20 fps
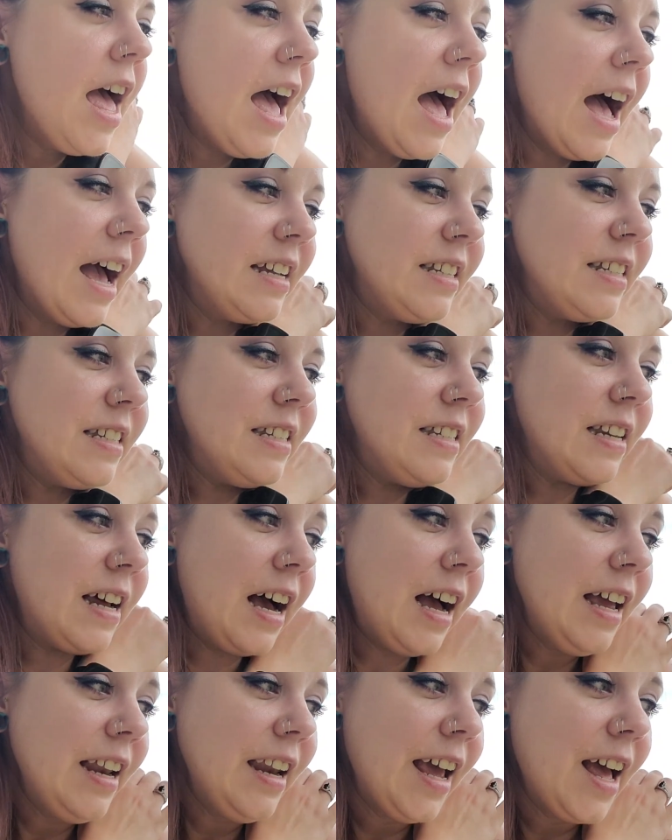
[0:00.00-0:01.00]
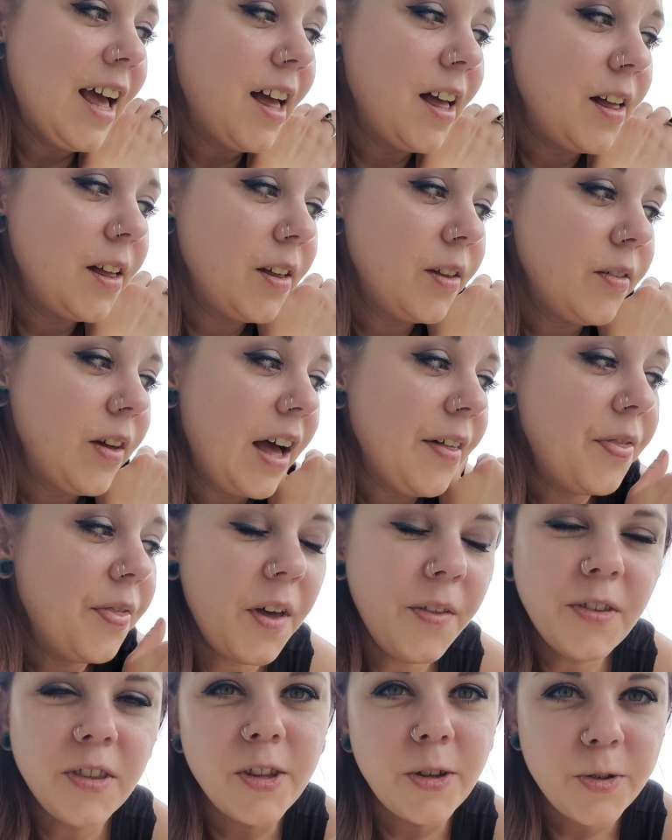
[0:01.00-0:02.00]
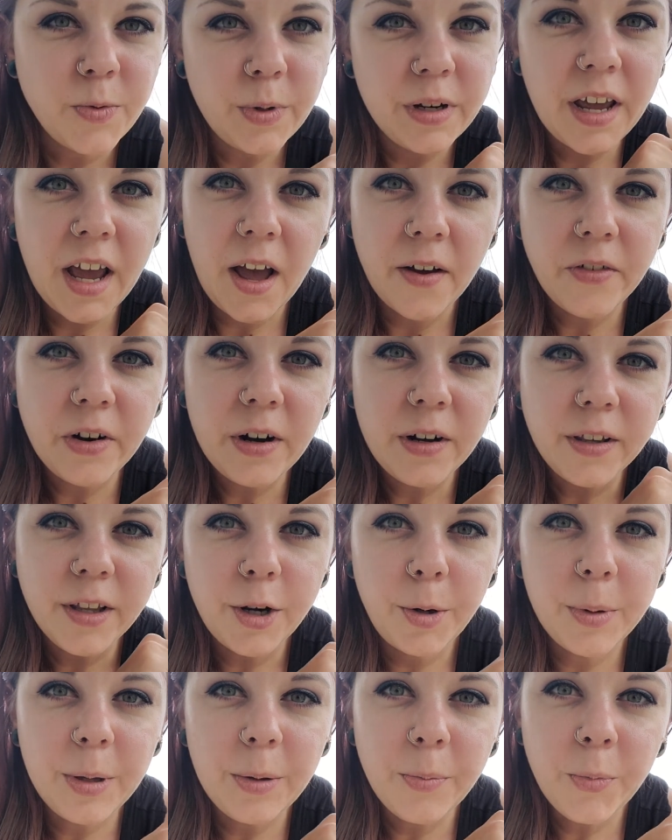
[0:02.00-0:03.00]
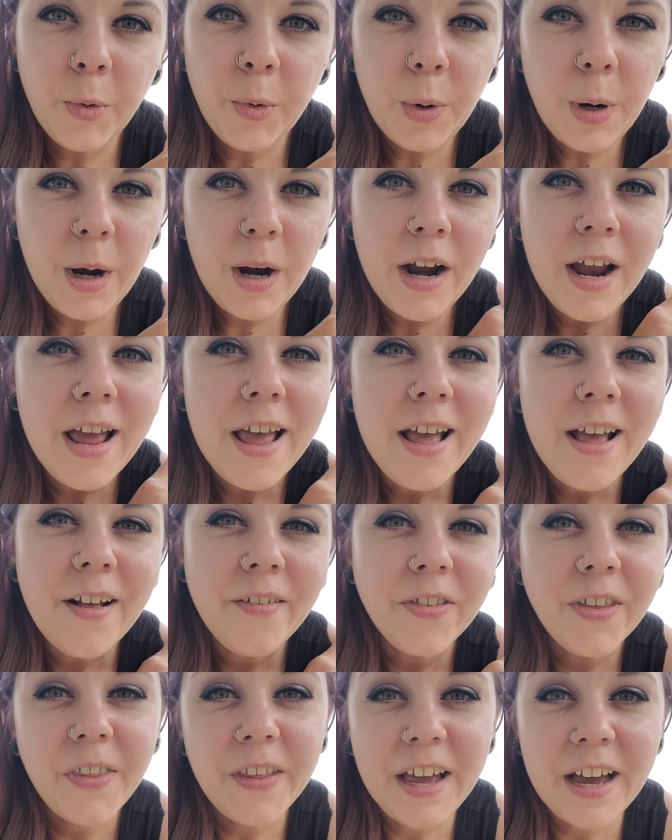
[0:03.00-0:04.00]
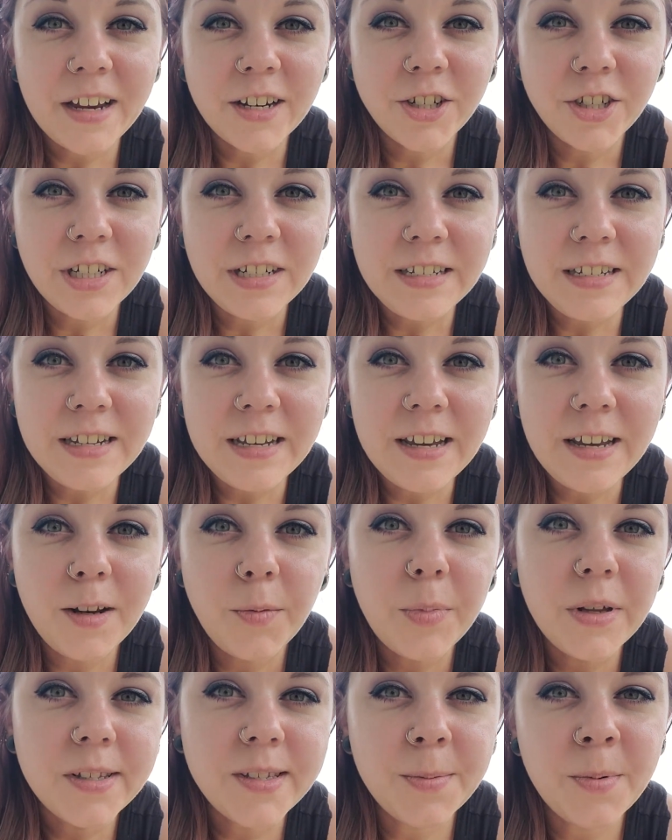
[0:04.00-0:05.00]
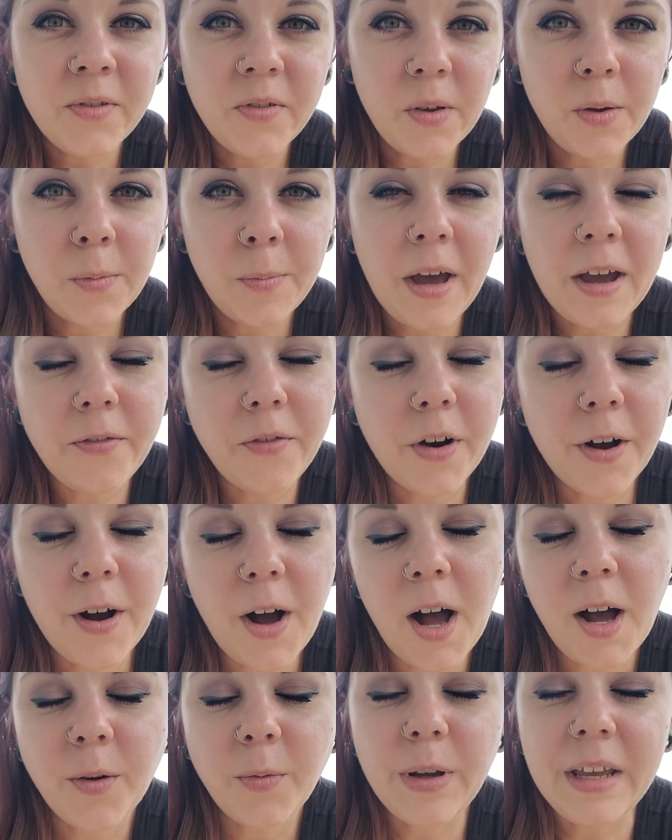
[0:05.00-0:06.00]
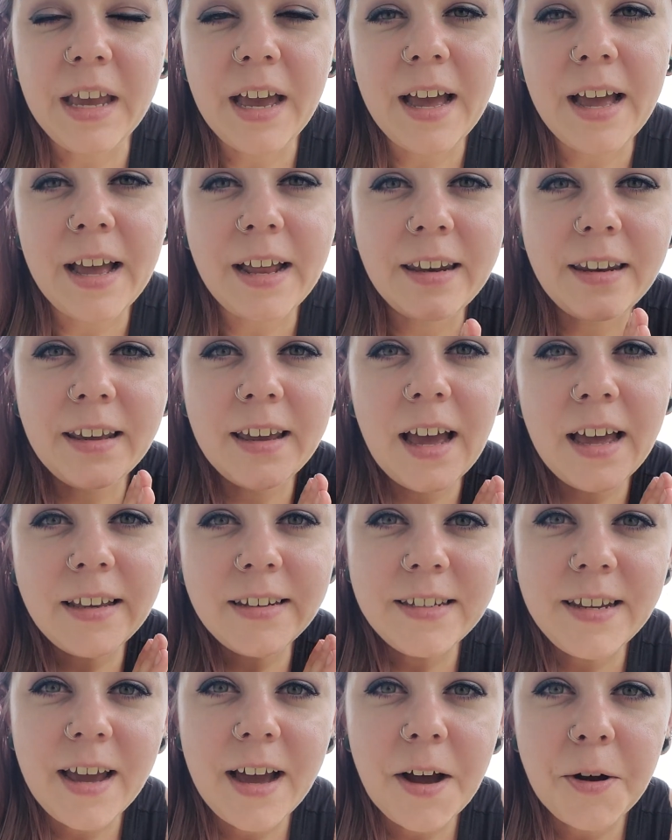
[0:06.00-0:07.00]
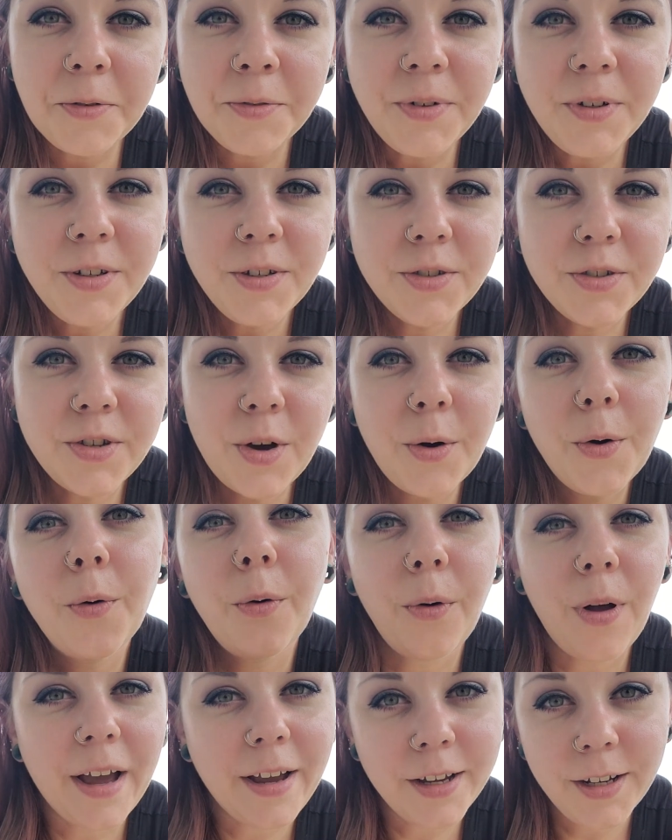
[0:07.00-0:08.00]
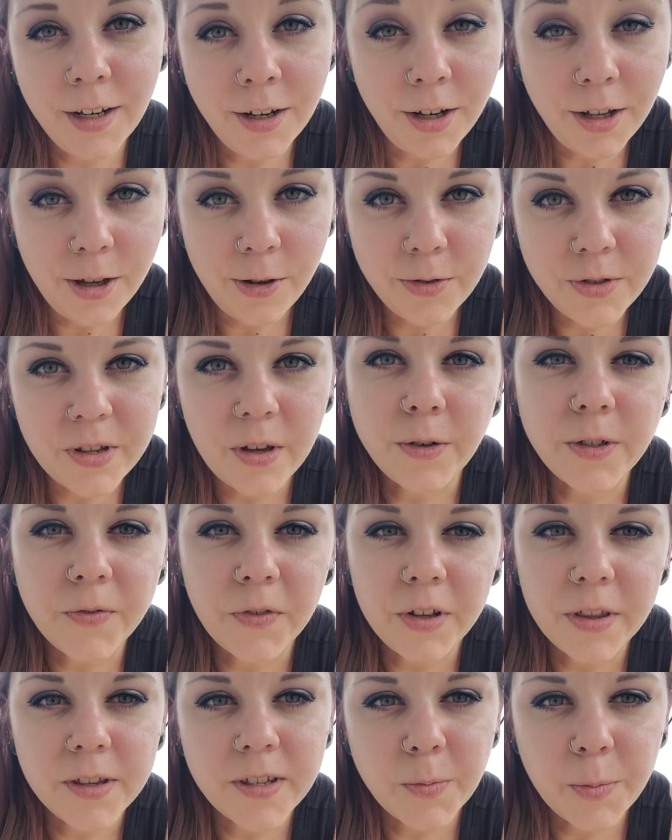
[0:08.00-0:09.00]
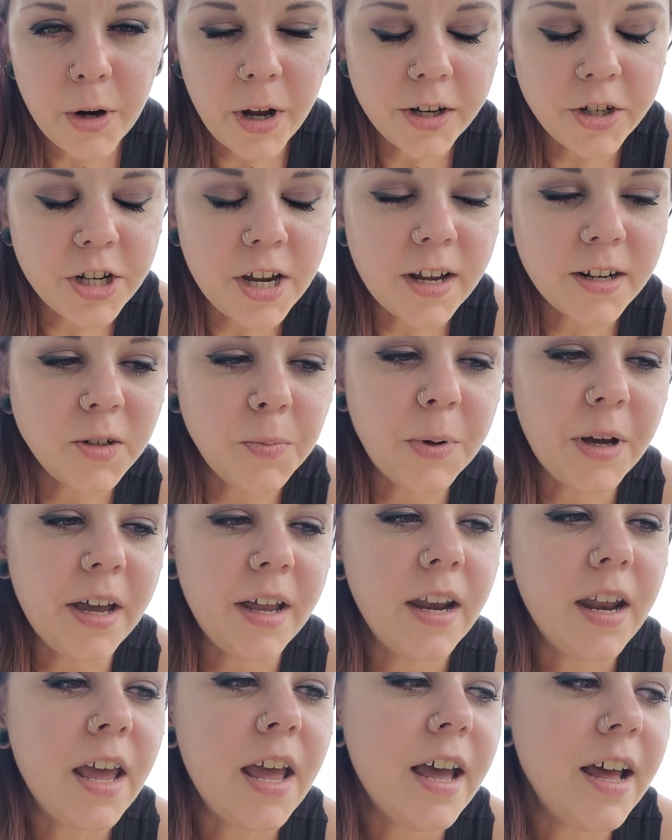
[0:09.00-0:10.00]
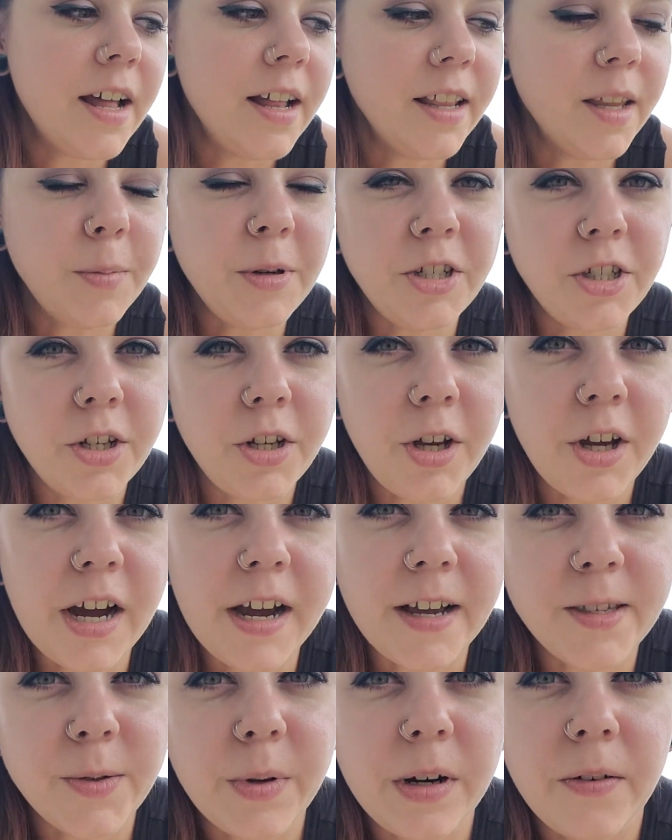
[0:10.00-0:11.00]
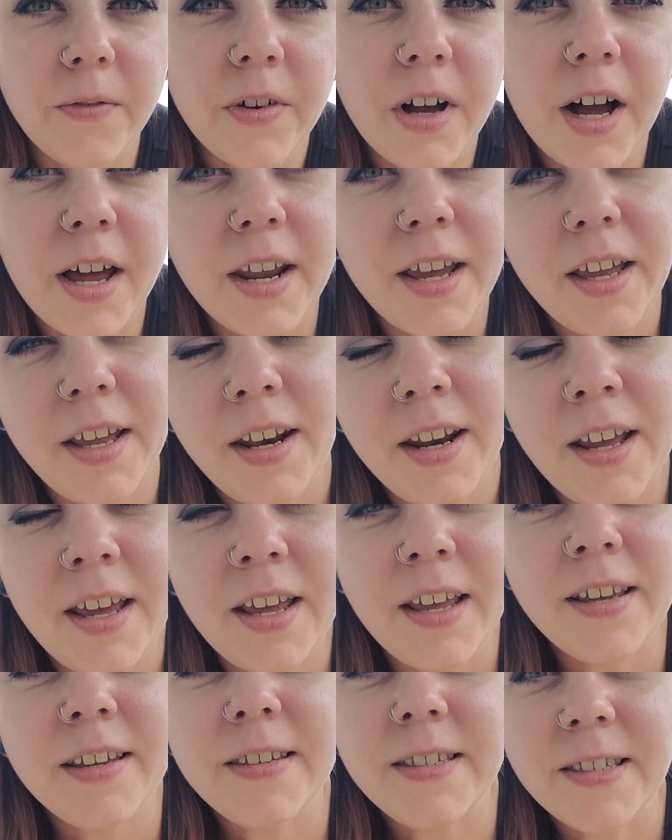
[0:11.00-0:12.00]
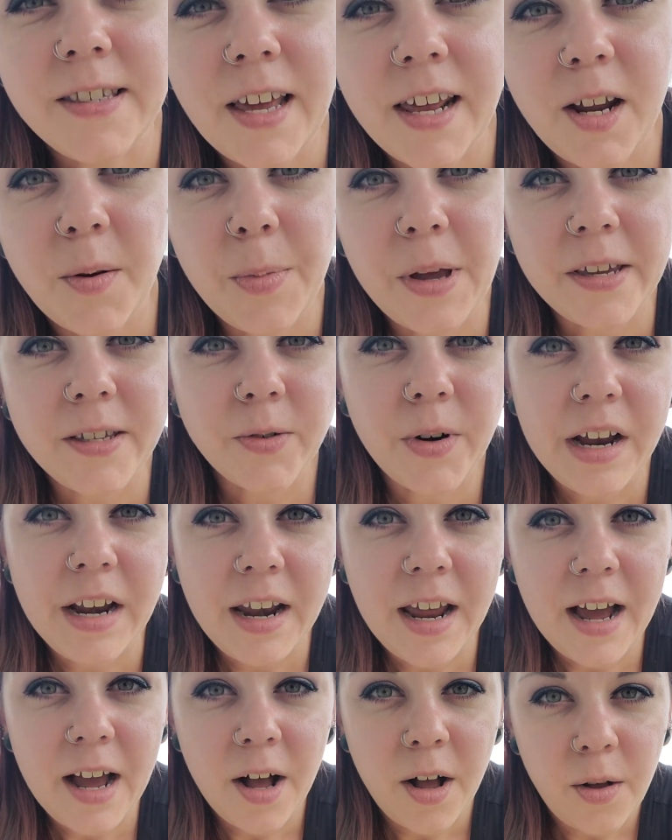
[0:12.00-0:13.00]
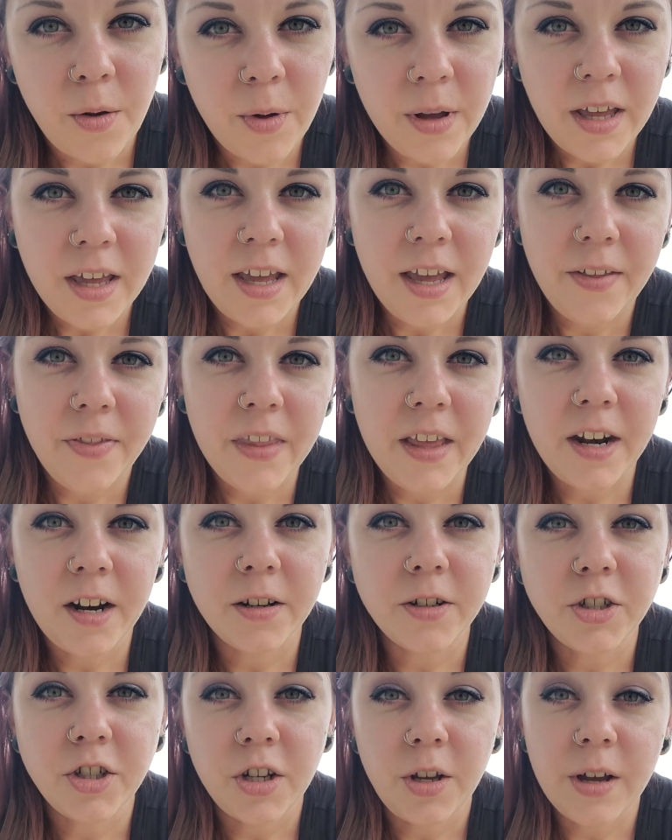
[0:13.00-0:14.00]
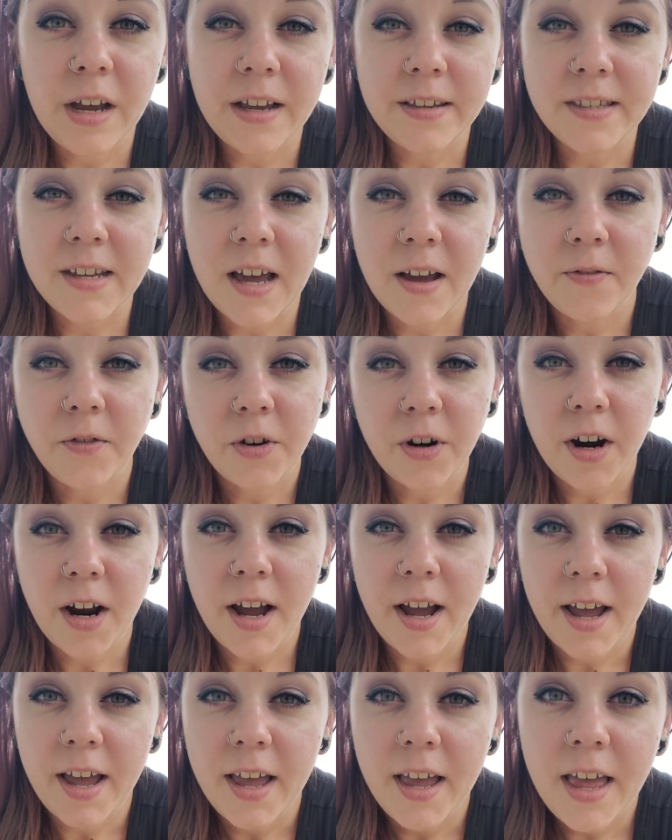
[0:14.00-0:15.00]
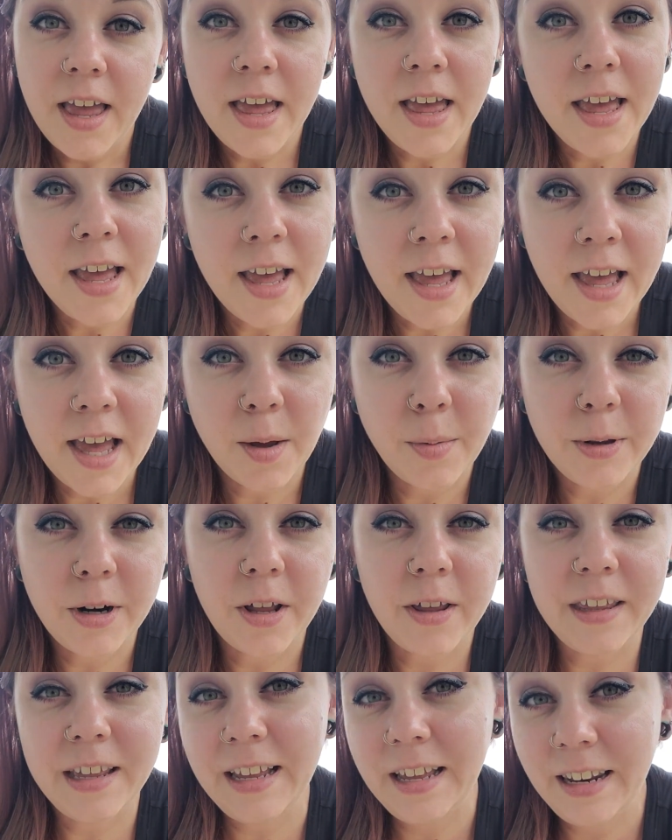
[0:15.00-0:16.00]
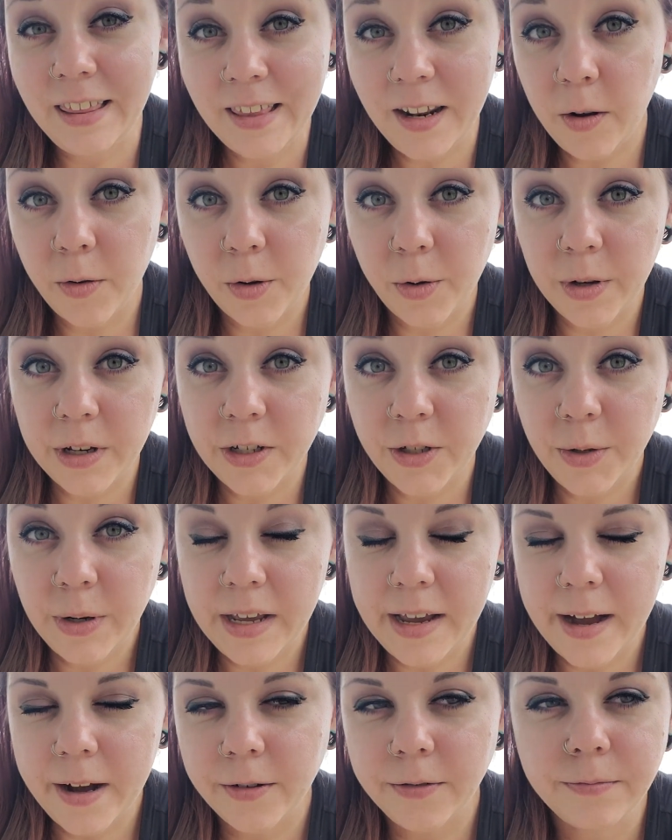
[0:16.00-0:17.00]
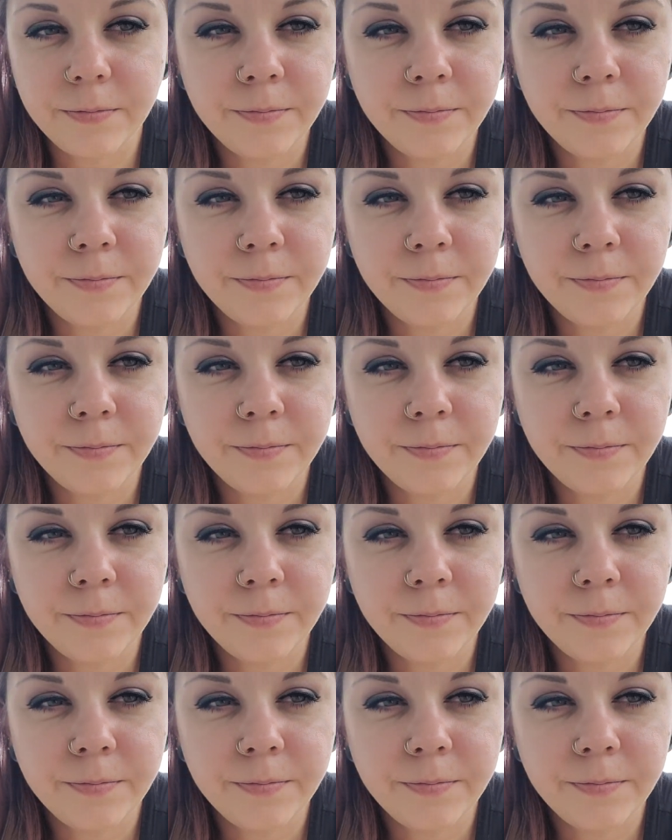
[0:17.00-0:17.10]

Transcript: I did not have, I thought that those would cover a little bit more than they actually did, but some of them I forgot we had cut down, so I couldn't use those for this project. But let me show you guys what I've got it set up as right now, and then I'll show you guys after I ham it all in, and then I'll go get Tootie out.